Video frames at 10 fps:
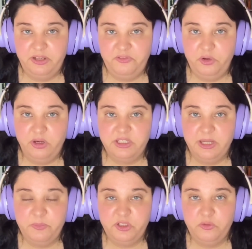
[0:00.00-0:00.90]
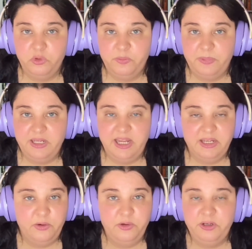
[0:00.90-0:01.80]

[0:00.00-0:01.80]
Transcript: If your assumption would be like, oh,